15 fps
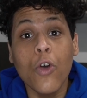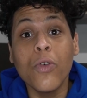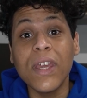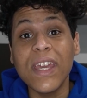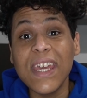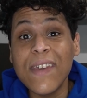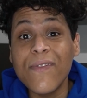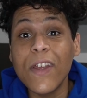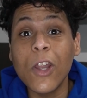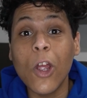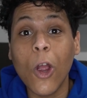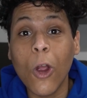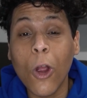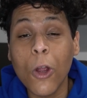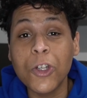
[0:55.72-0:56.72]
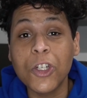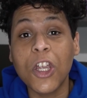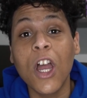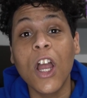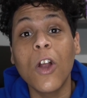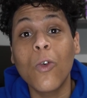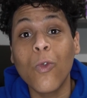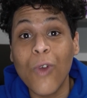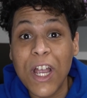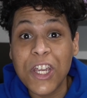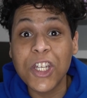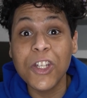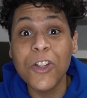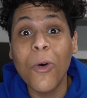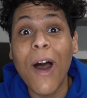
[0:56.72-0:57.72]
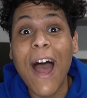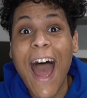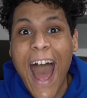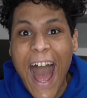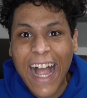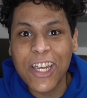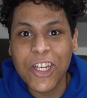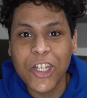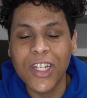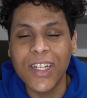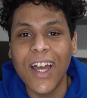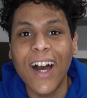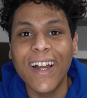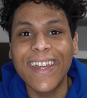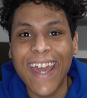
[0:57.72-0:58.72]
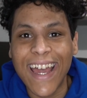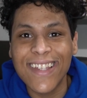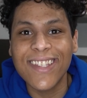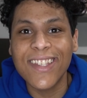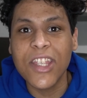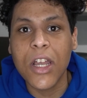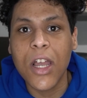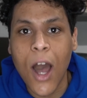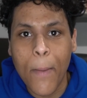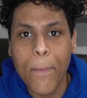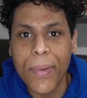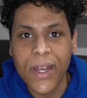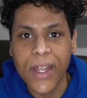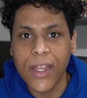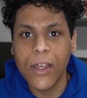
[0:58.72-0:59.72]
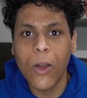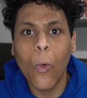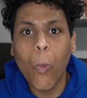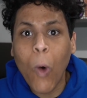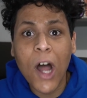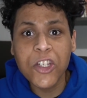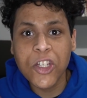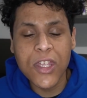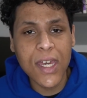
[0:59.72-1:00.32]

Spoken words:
who even urged congressional action against the company. Watch